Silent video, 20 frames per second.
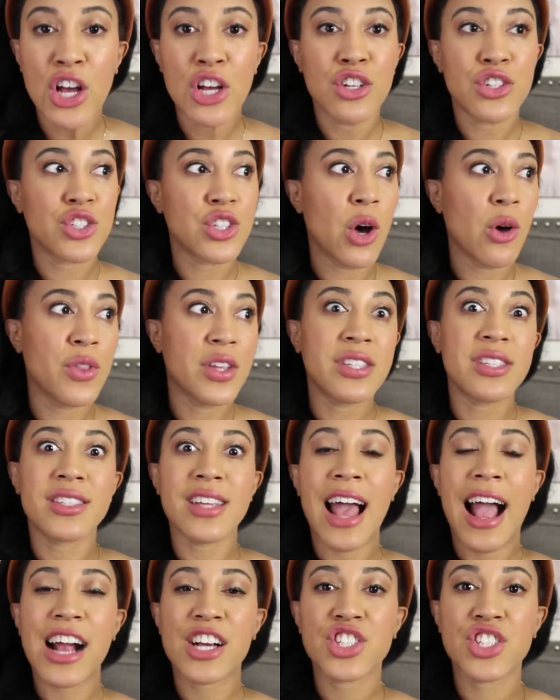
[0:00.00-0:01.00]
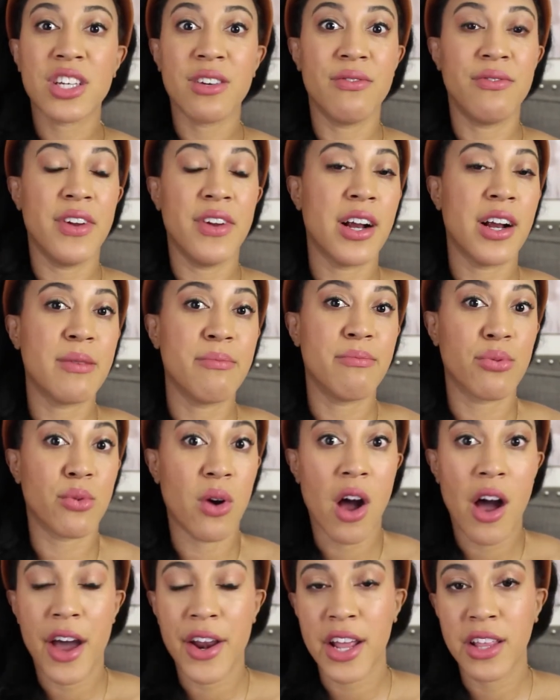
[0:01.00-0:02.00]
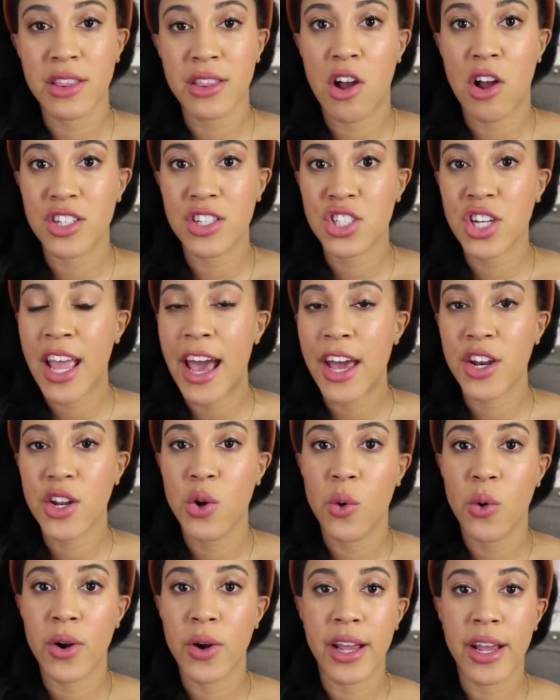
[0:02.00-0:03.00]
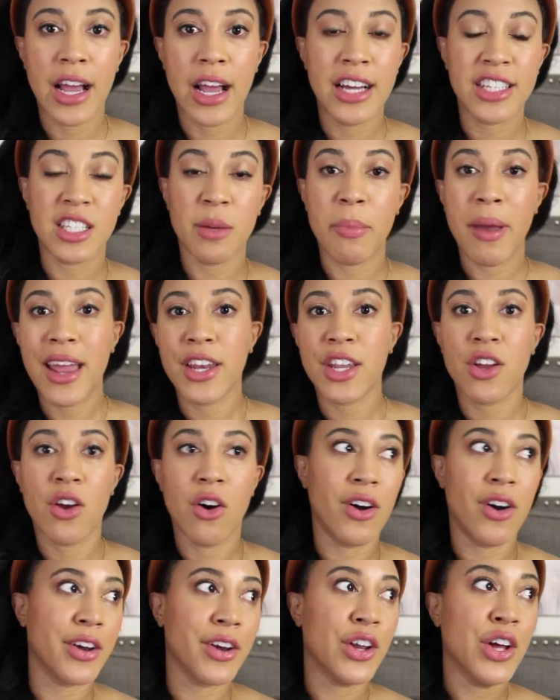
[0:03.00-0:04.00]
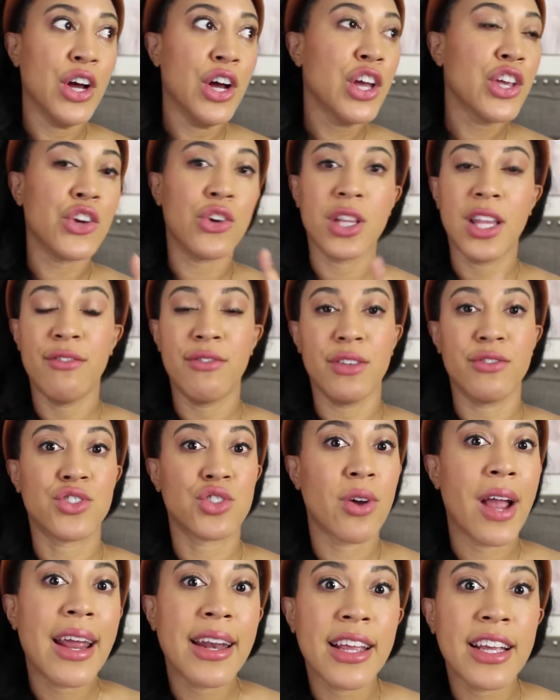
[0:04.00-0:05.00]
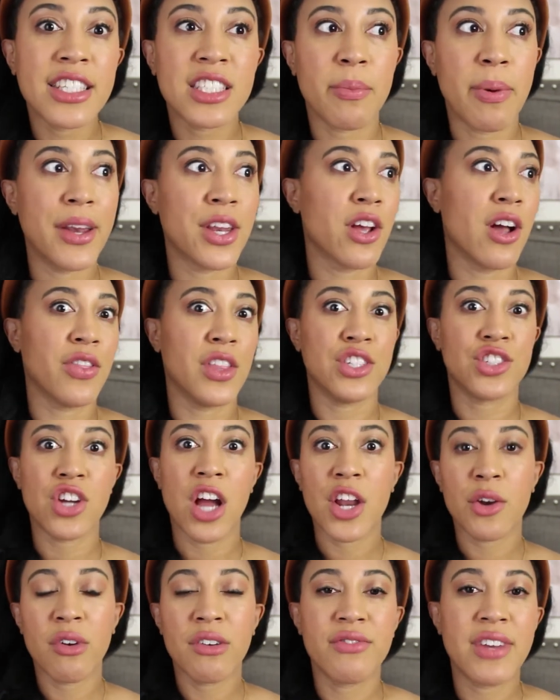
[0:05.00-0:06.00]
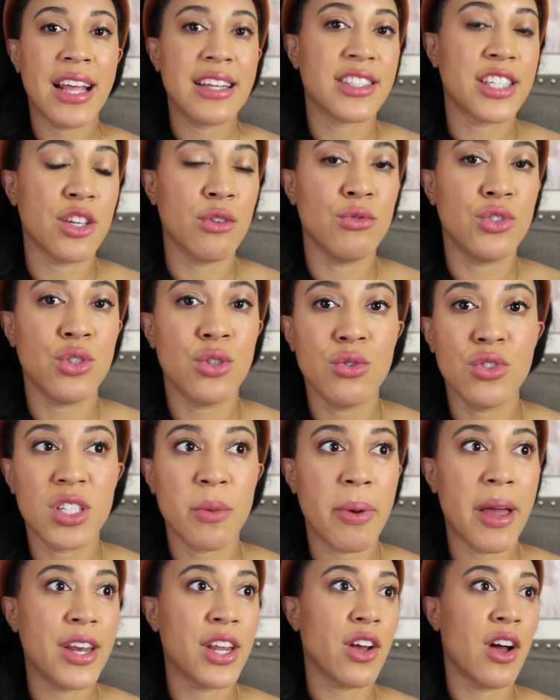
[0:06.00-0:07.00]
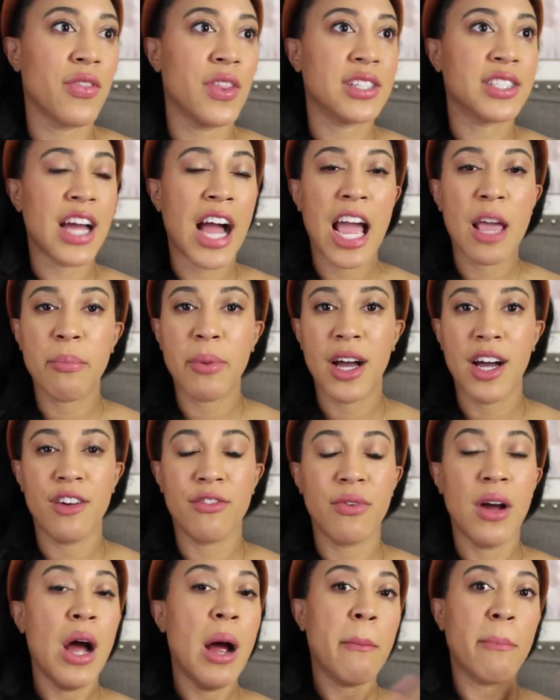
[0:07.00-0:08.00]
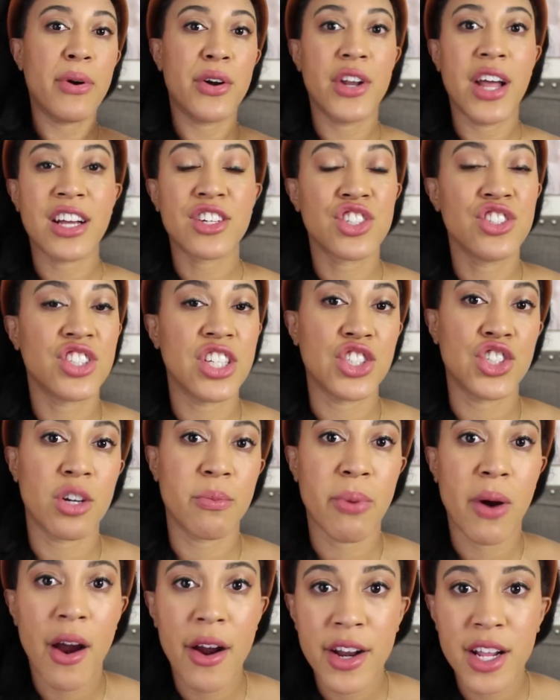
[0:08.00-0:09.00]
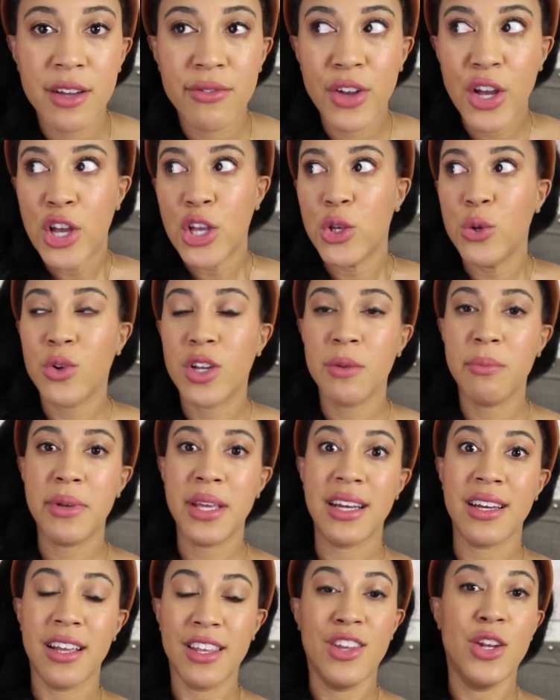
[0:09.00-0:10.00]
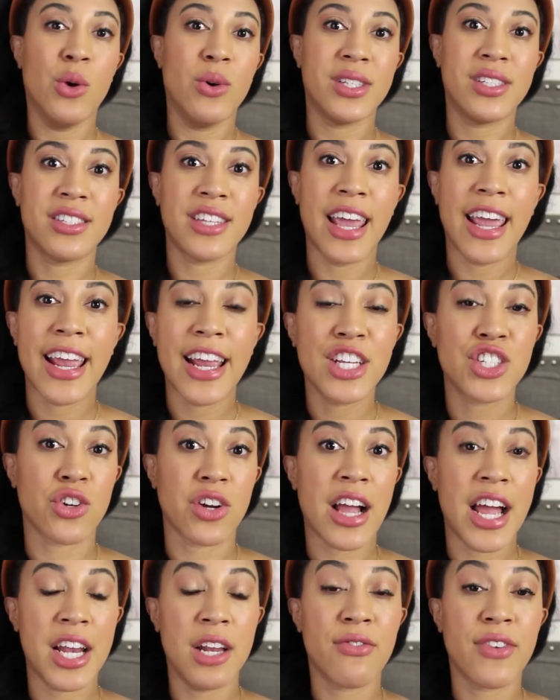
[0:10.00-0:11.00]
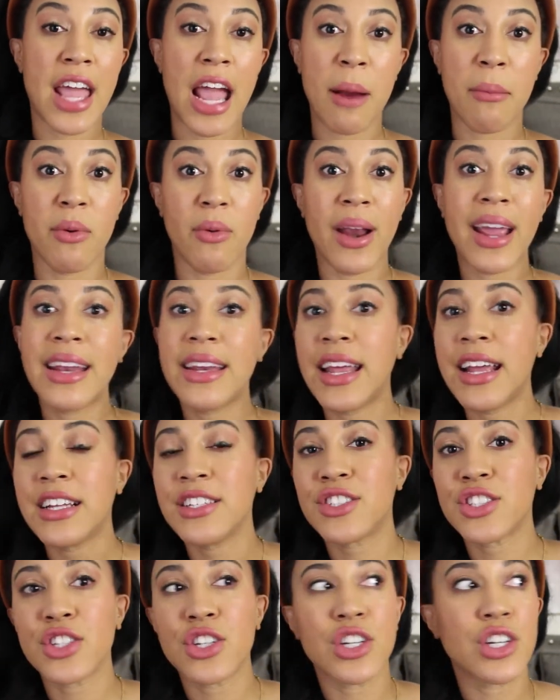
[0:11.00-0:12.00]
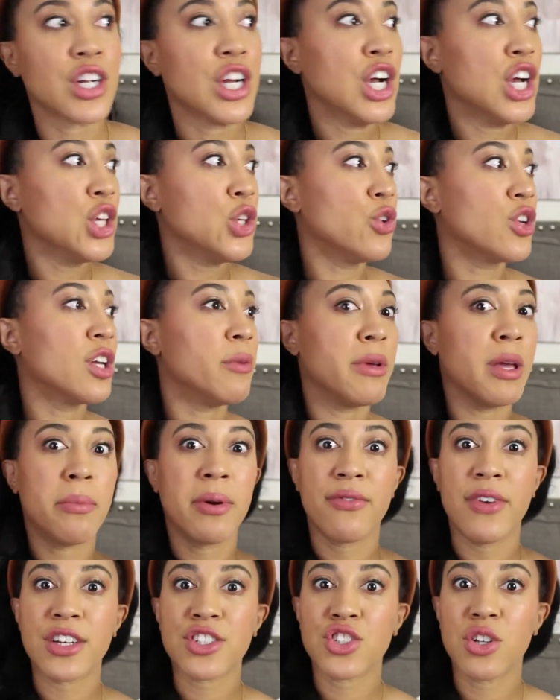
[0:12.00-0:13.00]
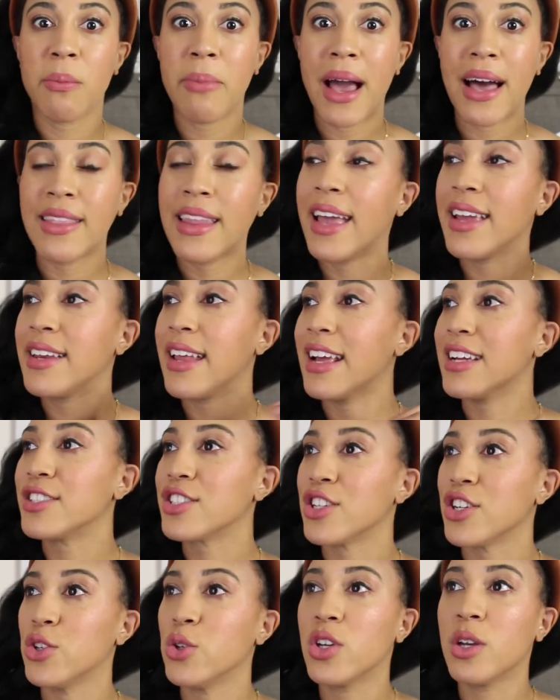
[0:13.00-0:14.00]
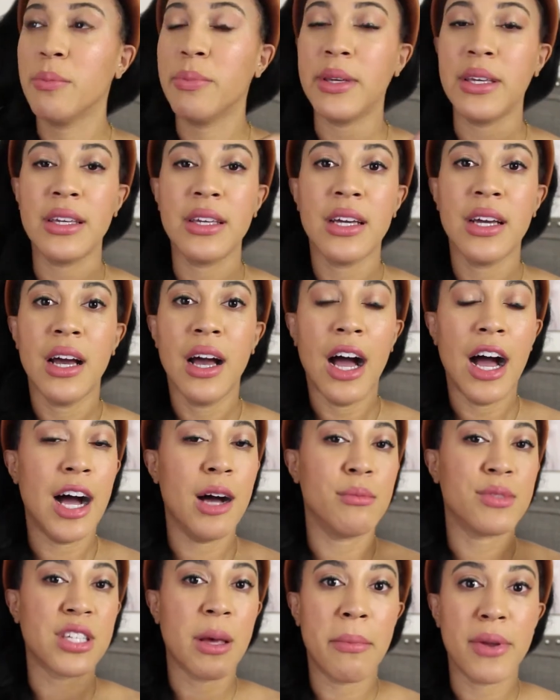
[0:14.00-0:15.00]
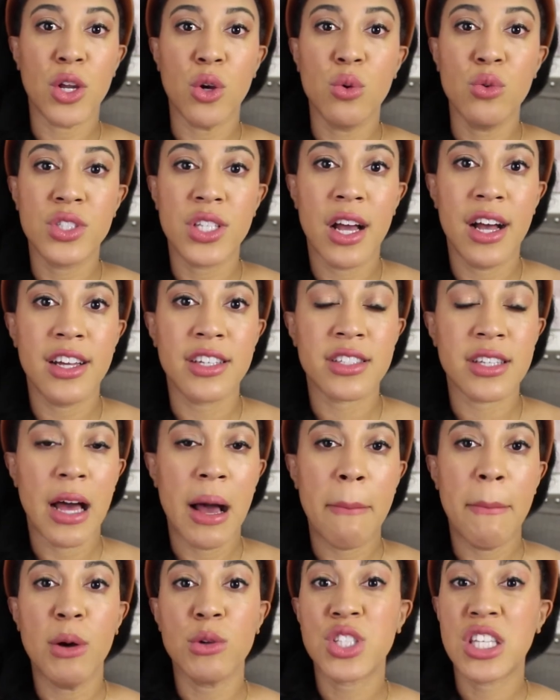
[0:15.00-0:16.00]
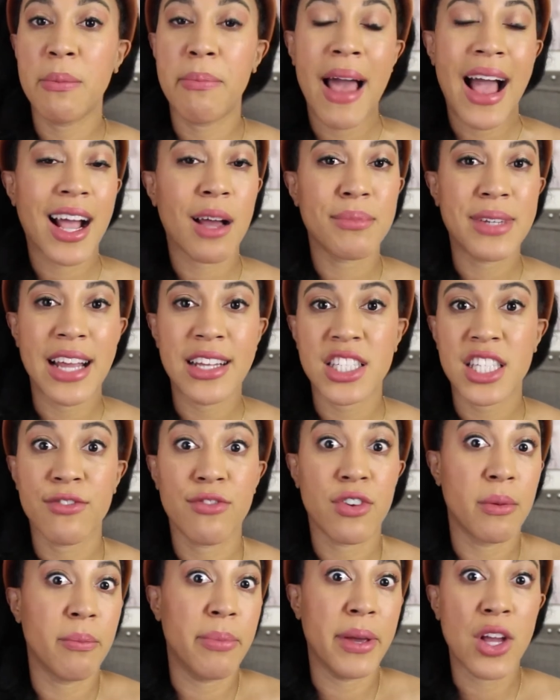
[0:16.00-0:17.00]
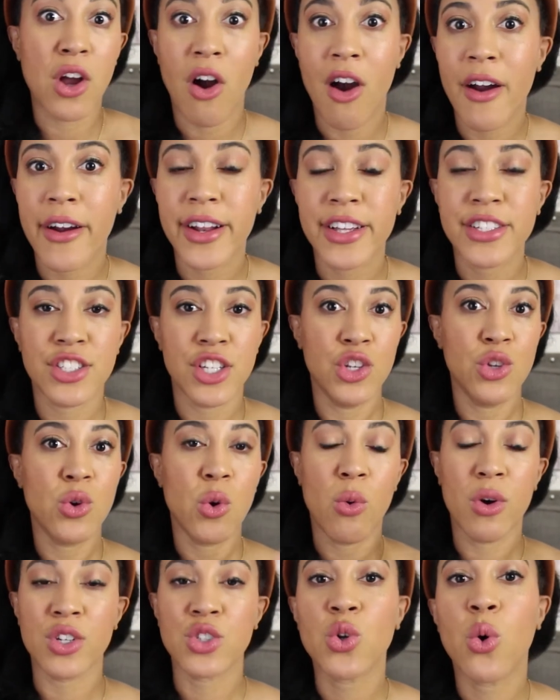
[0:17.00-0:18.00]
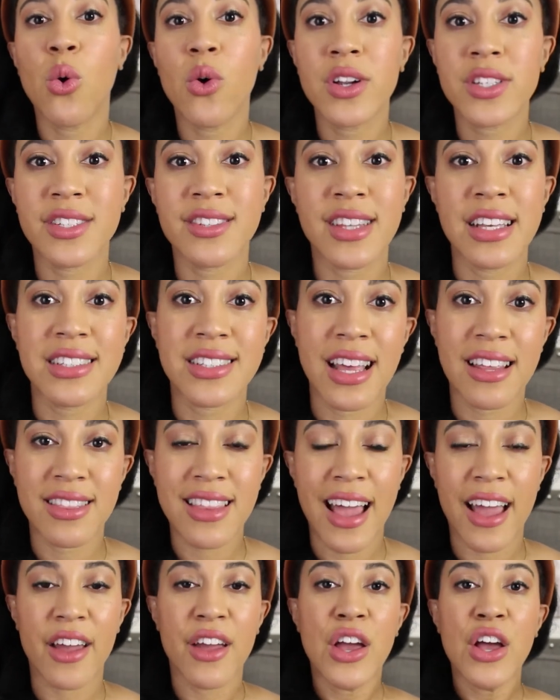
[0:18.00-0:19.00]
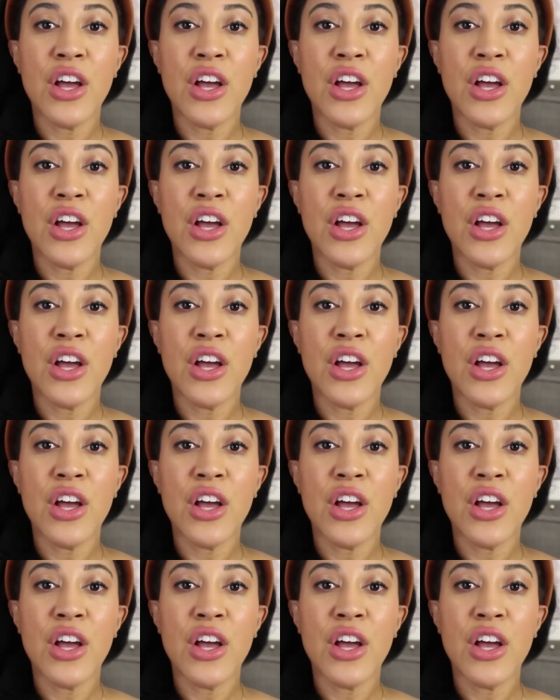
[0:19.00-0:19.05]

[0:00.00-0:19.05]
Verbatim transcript: So this is actually a very broad and large category, depending on your level of training, depending on the genre of dance that you do, depending on the type of productions that you're part of. You could be a stage or kind of cabaret dancer. You could be a professional ballet dancer. You could be somebody who does mostly backup dancing for big artists and you go on tours and things like that.